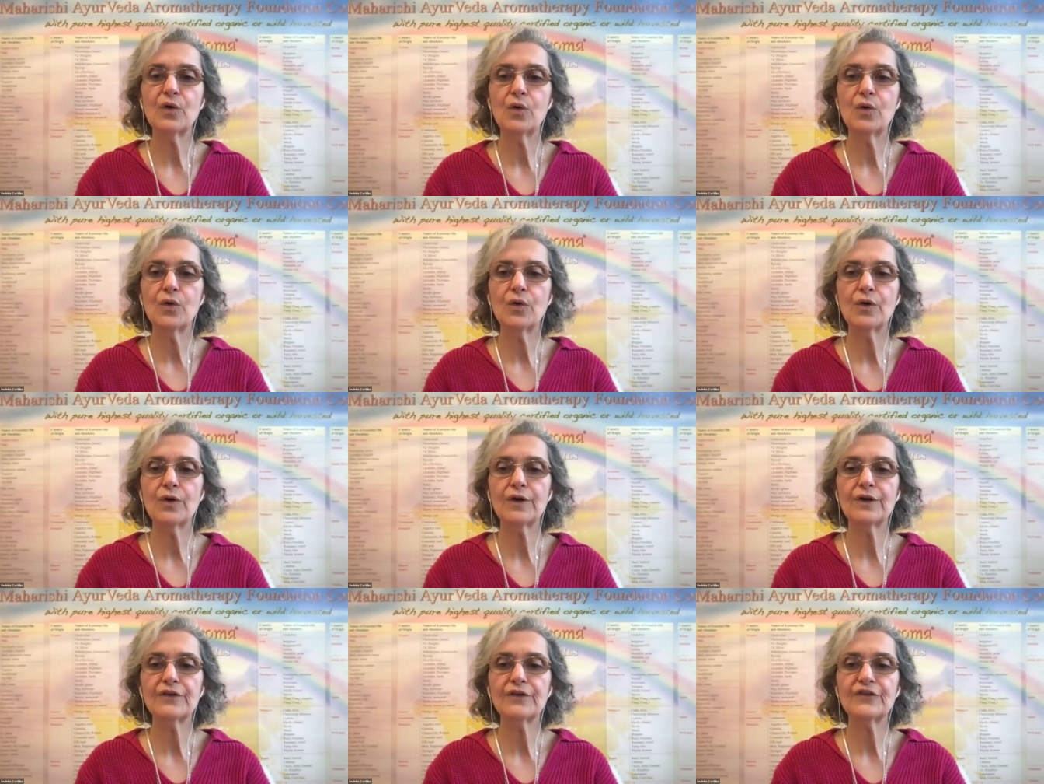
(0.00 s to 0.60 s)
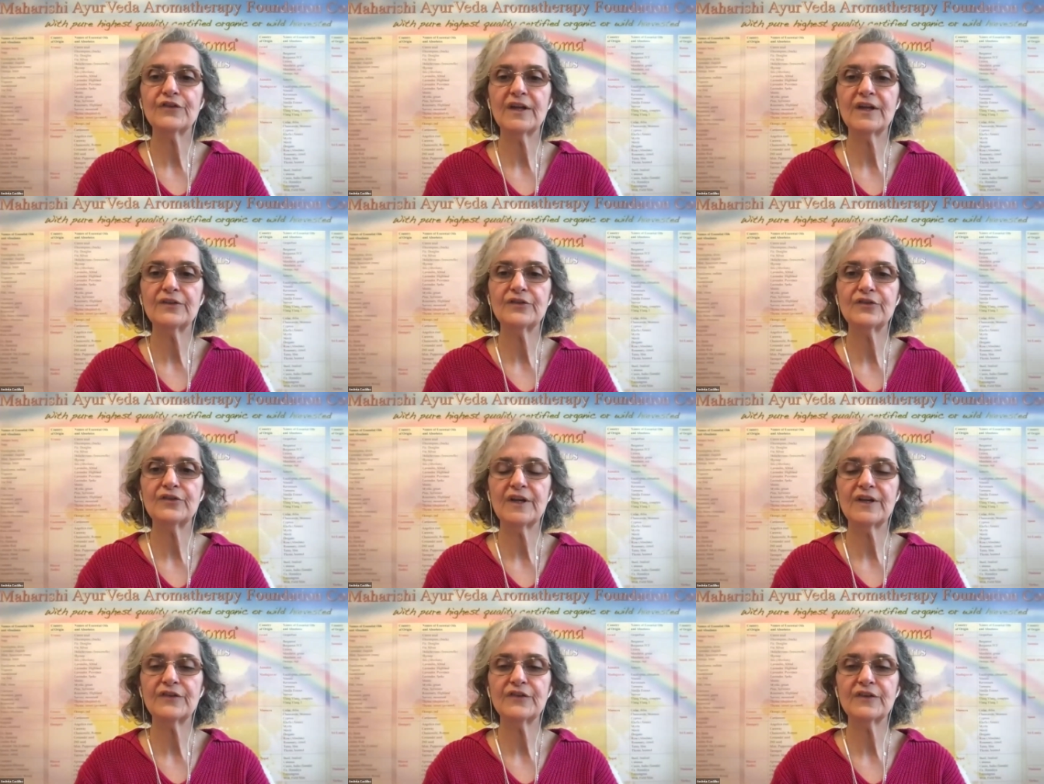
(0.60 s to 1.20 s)
course
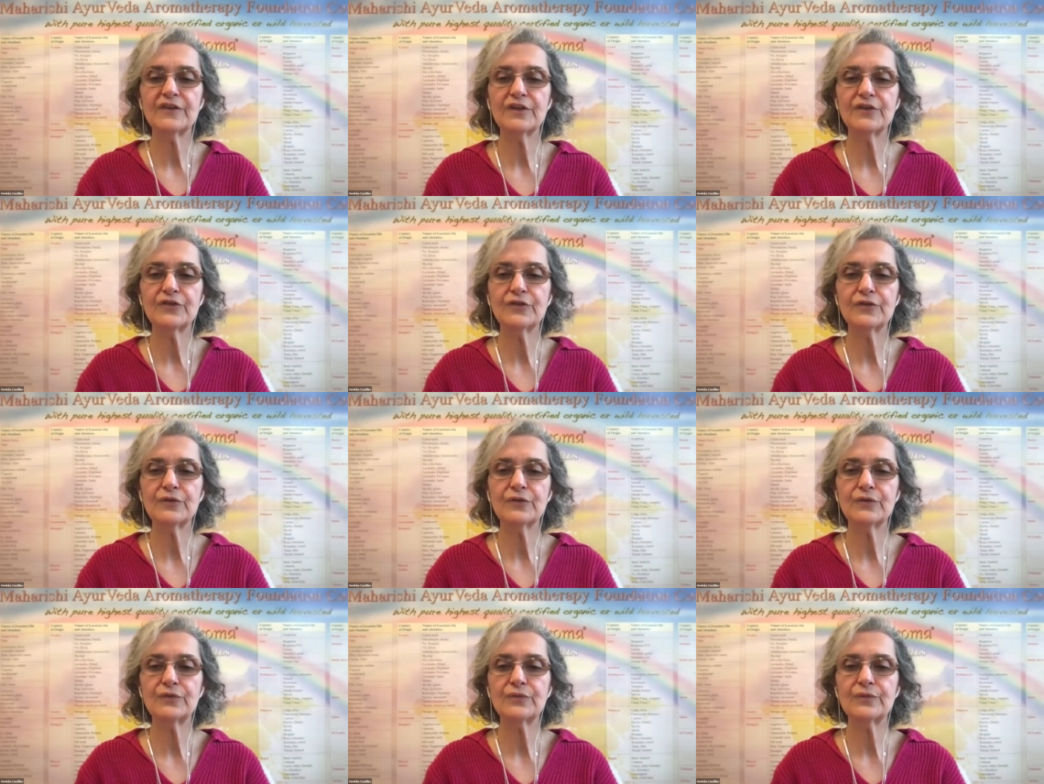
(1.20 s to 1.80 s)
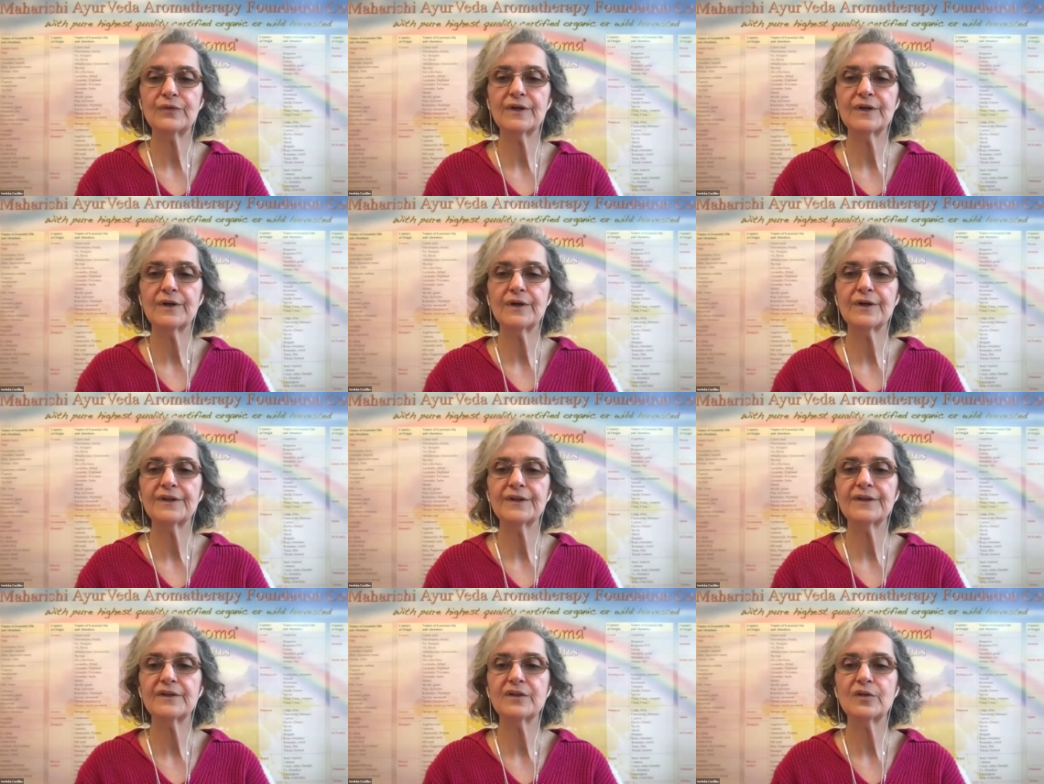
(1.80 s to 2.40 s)
address issues
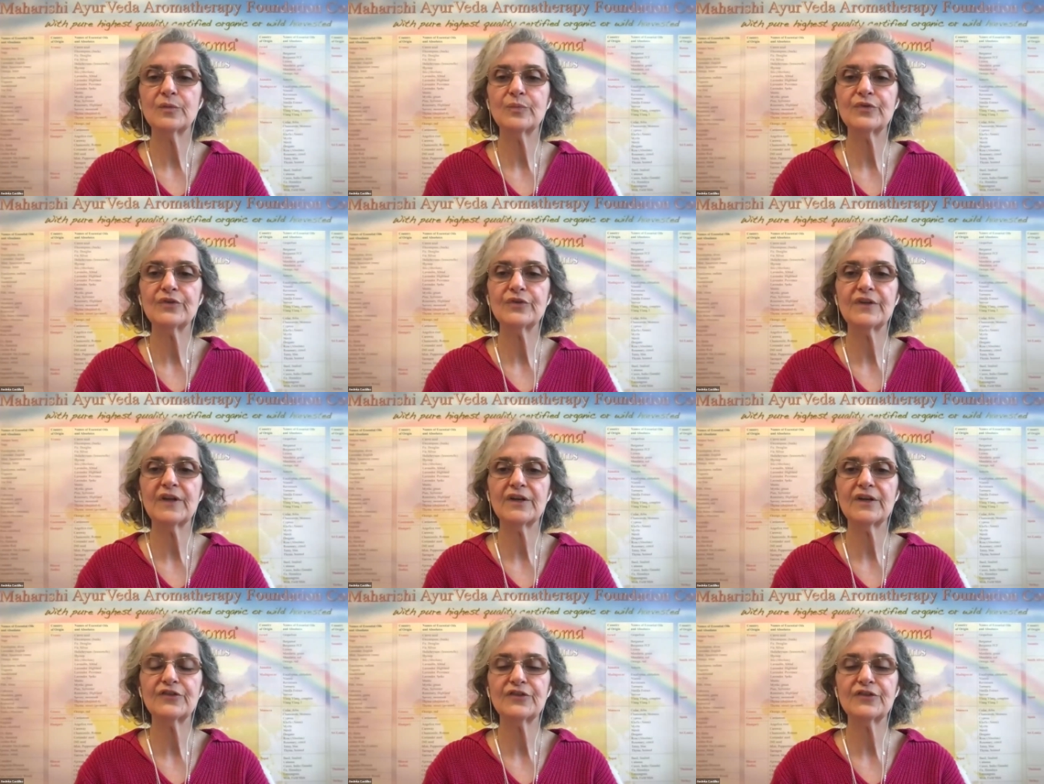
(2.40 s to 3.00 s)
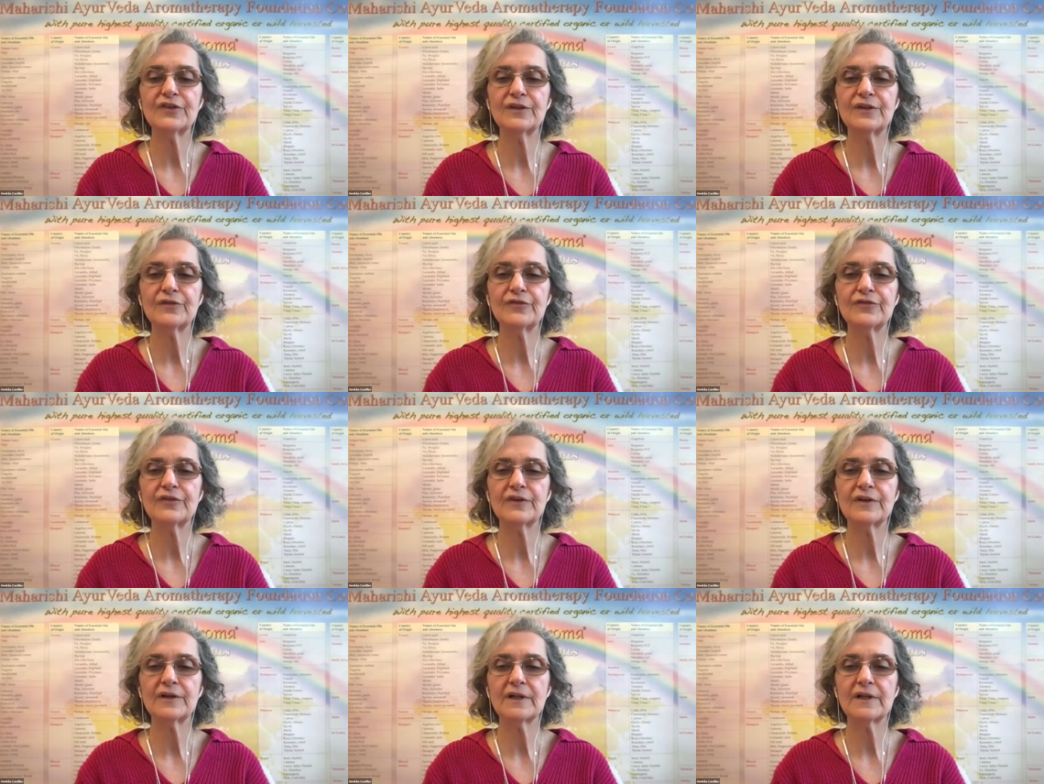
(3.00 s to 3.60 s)
regarding the protection
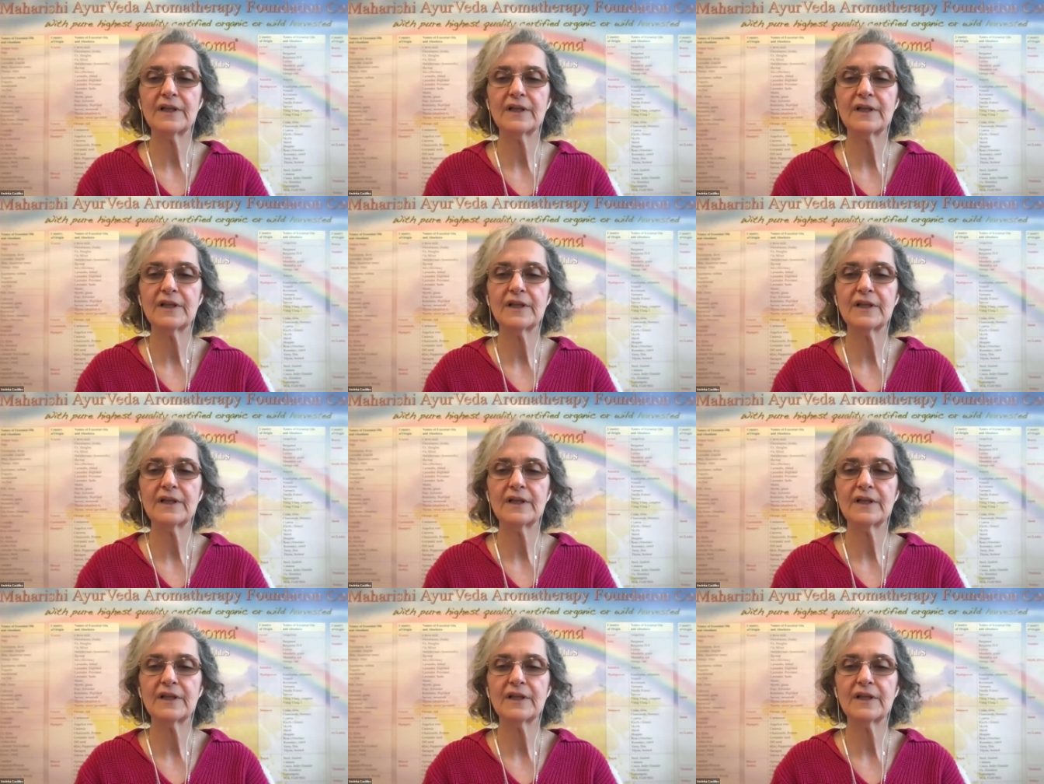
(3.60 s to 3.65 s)
of